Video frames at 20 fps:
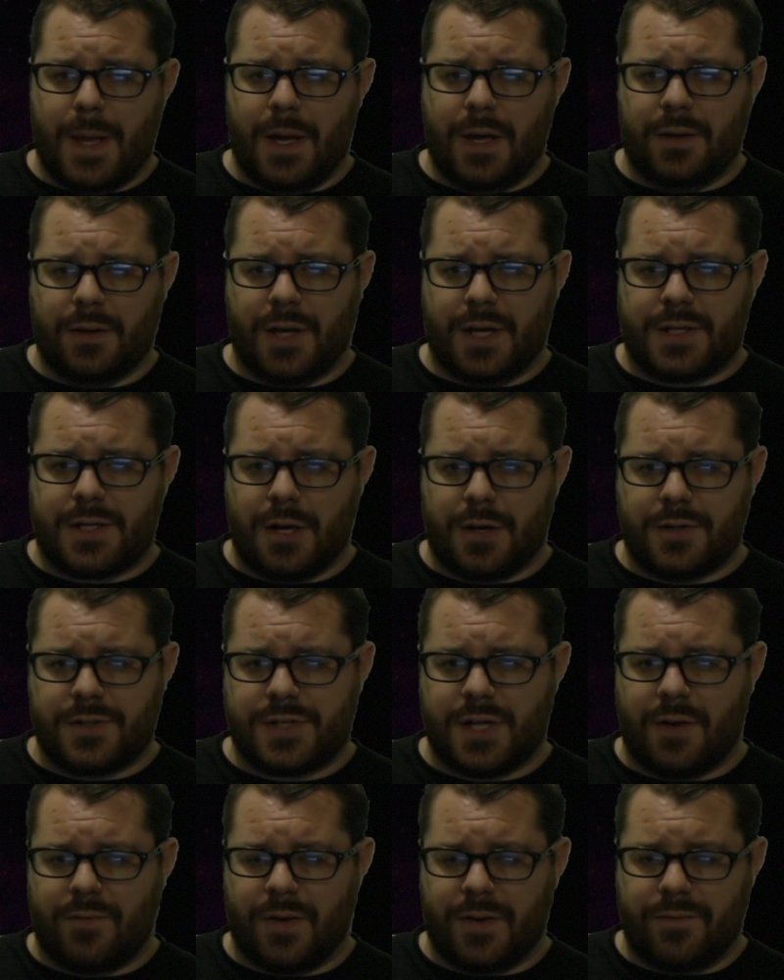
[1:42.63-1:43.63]
and liked our
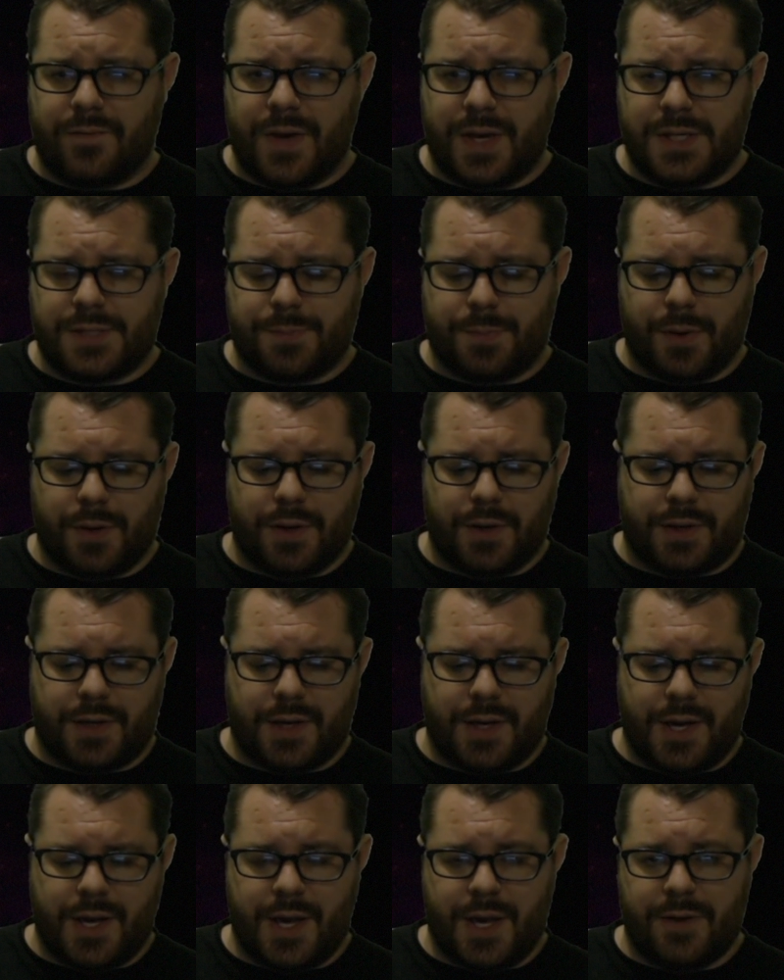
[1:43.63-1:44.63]
stuff on
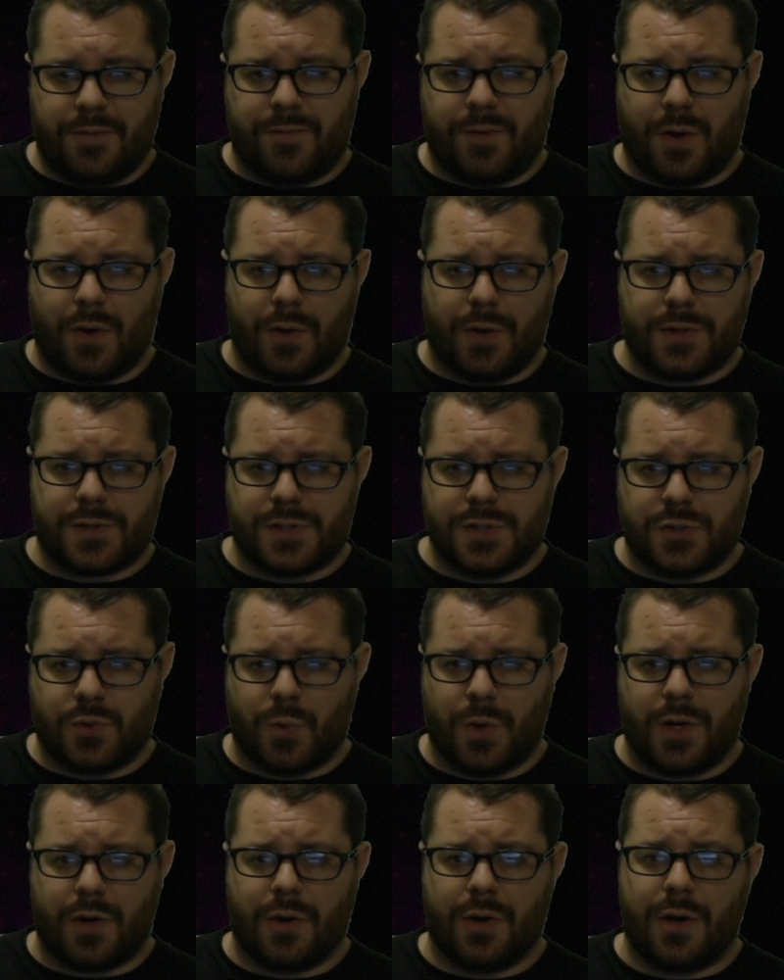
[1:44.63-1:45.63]
Facebook, and followed us on
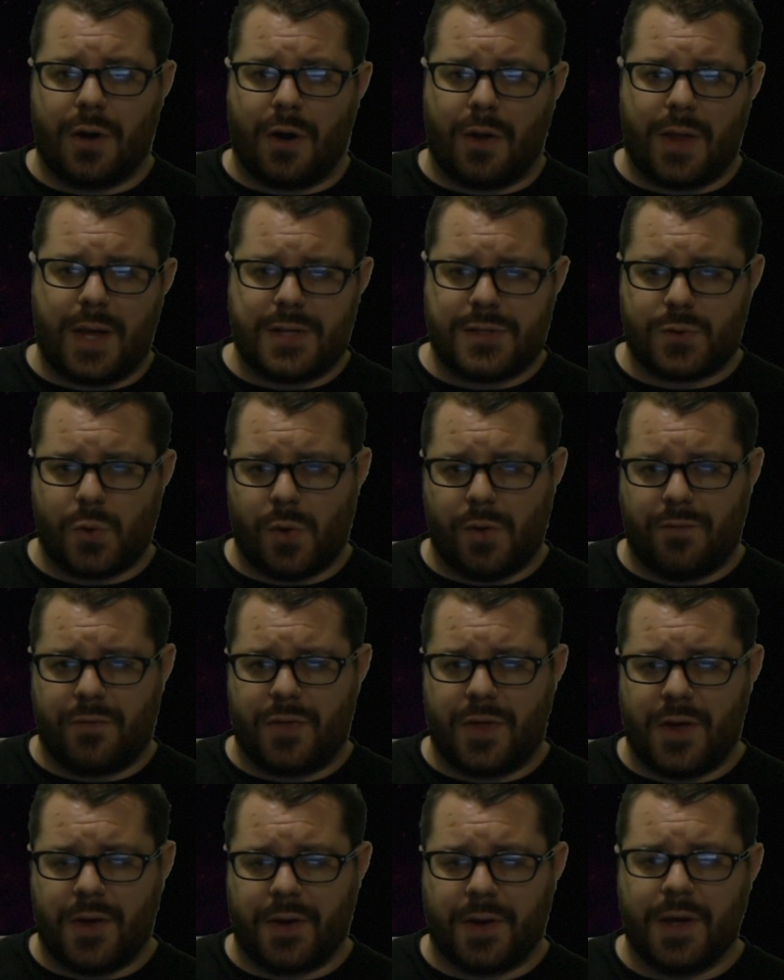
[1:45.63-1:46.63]
Twitter and all that sort
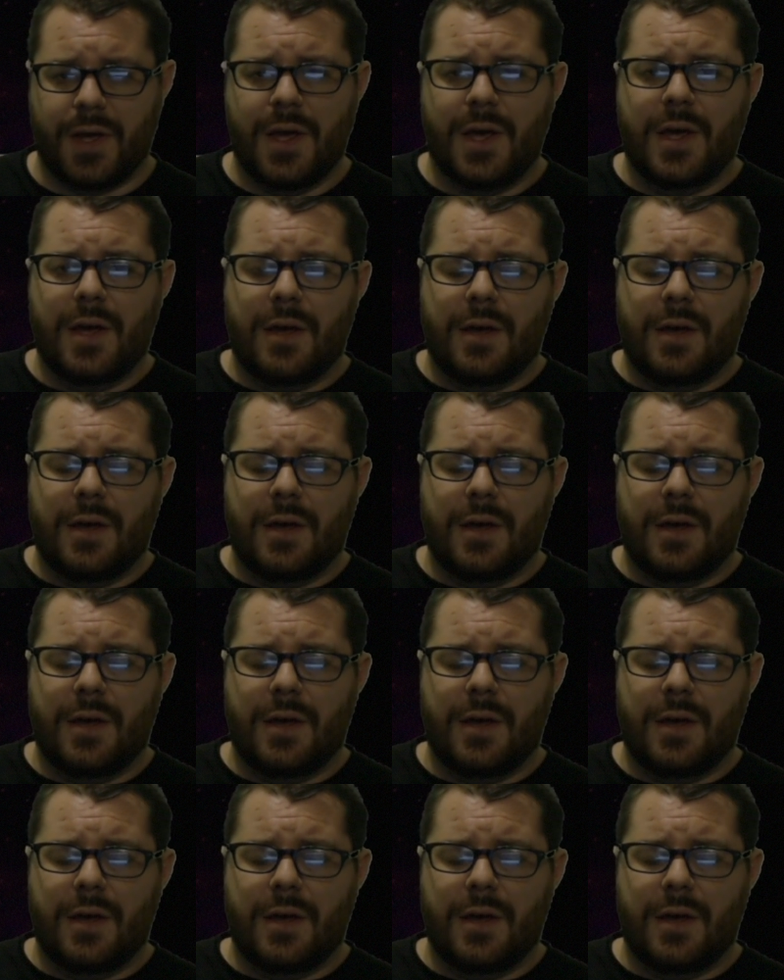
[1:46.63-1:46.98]
of thing.